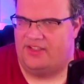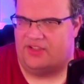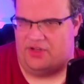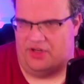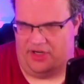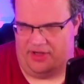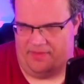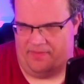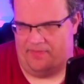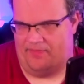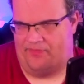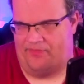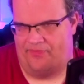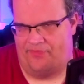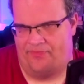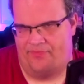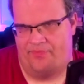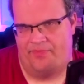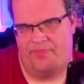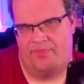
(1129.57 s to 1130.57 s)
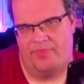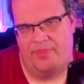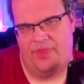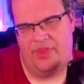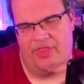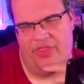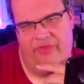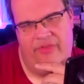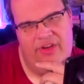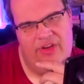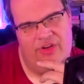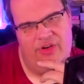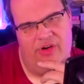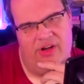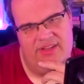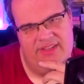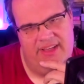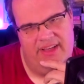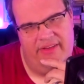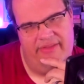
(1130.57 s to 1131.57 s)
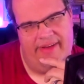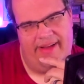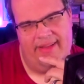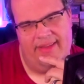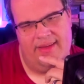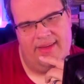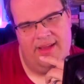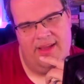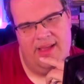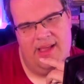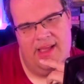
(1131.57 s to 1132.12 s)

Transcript: card. 3 cost event.